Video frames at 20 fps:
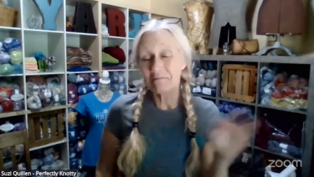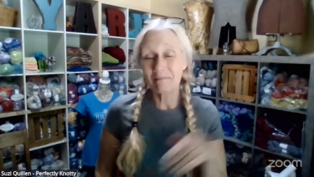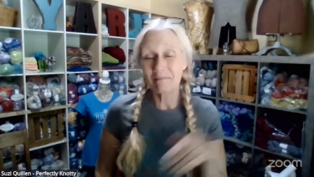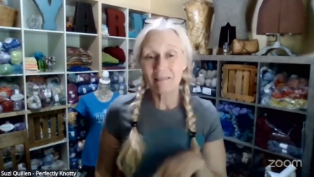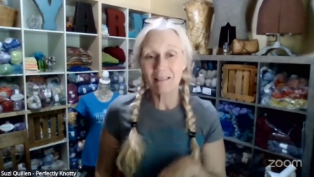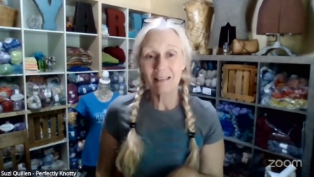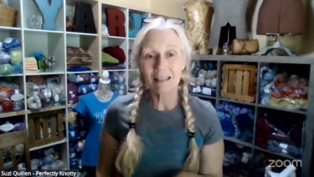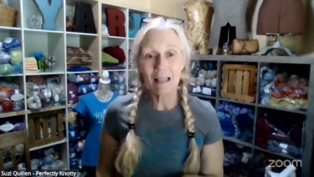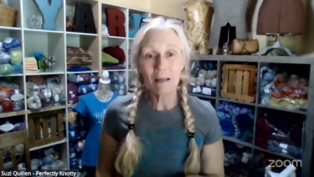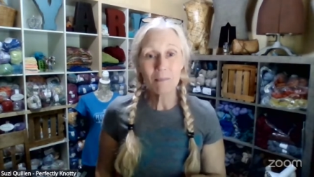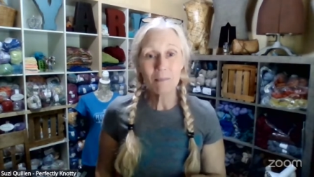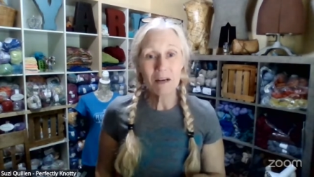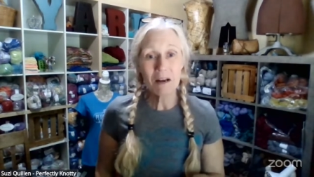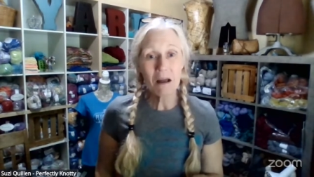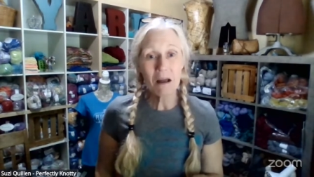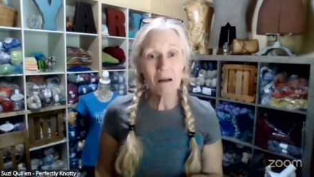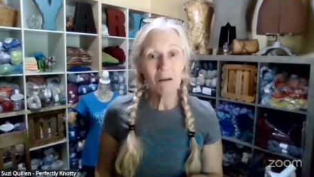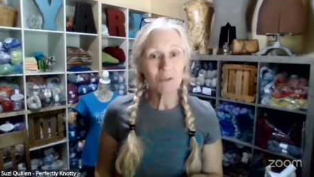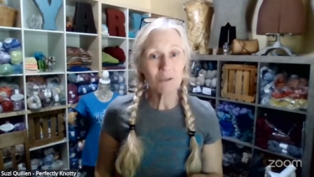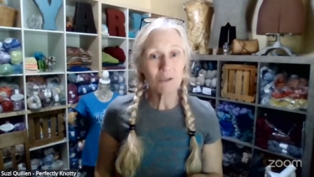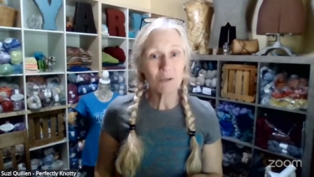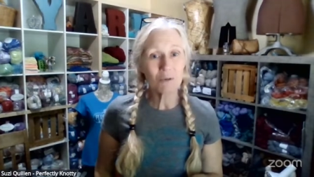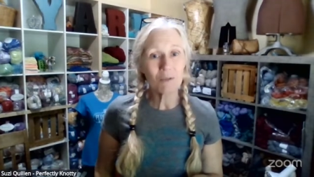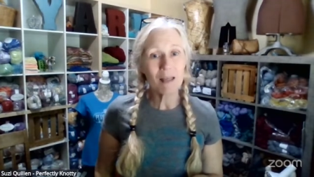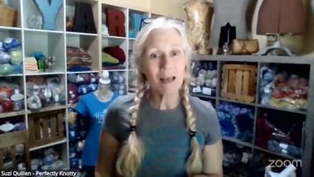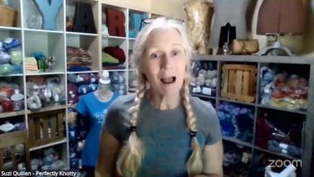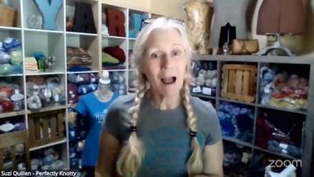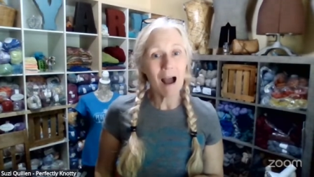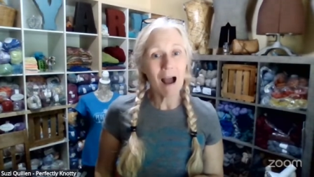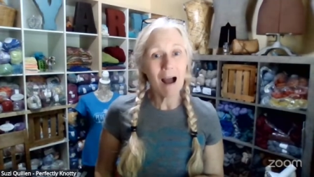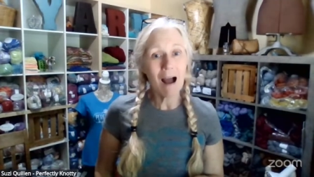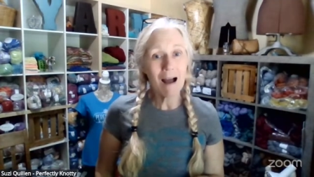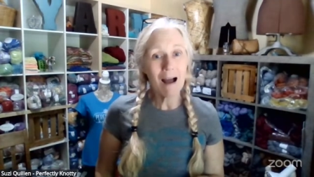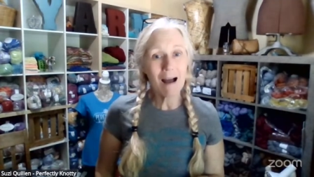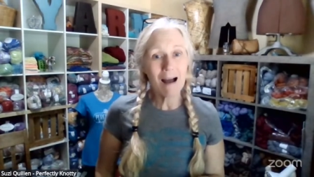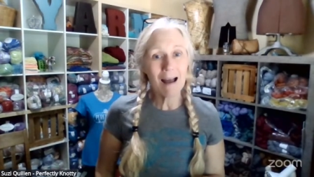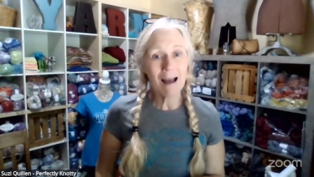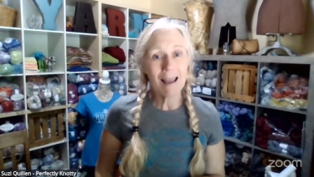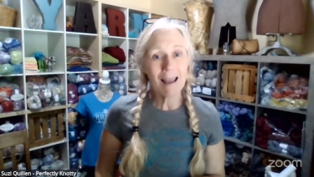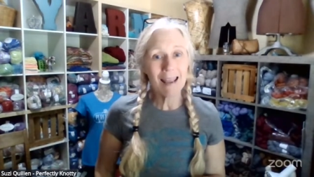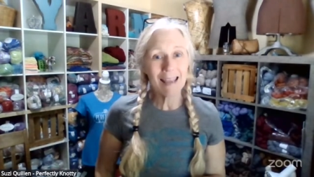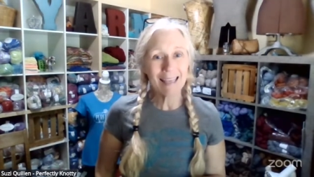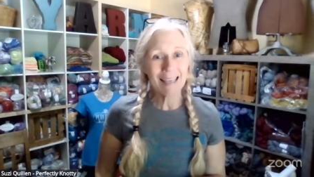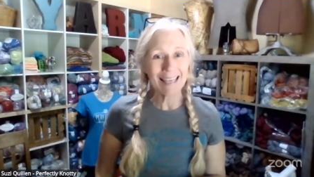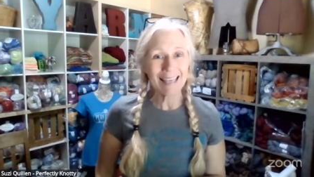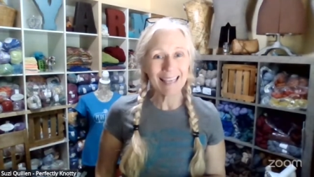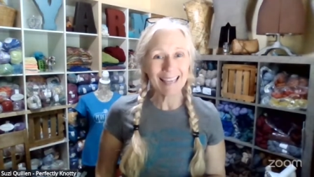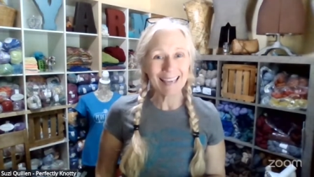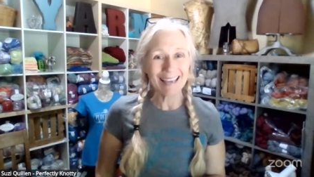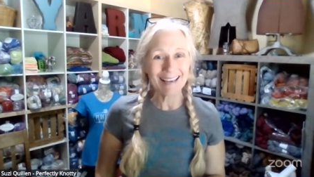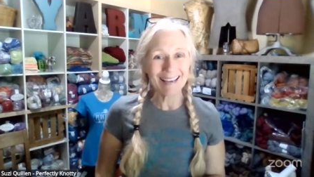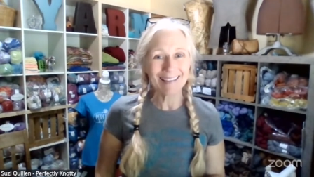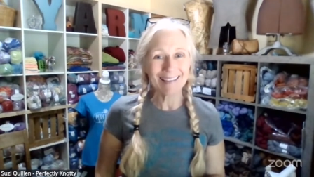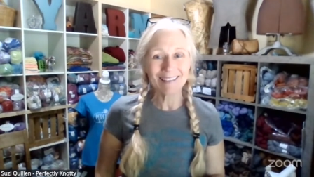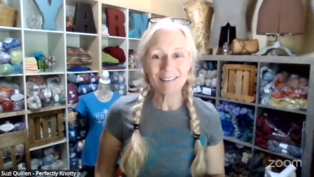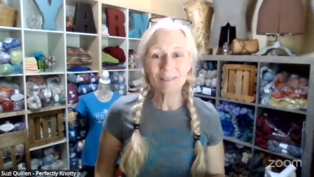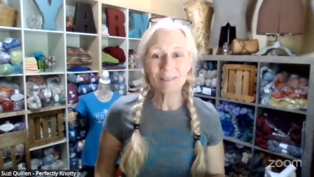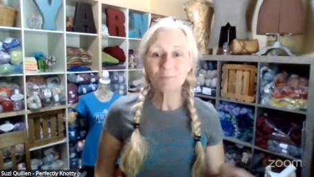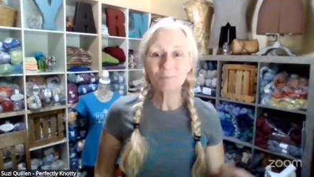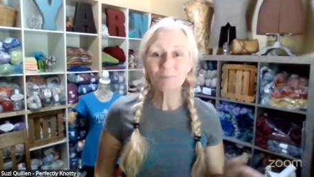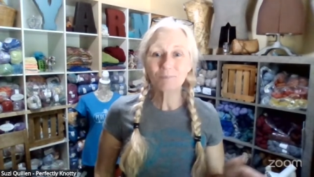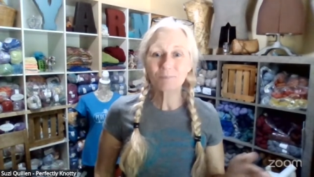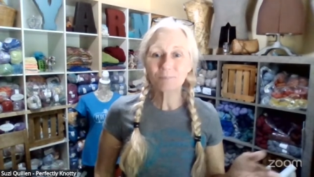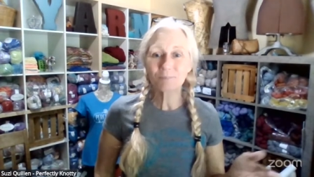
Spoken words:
Let me know so that I can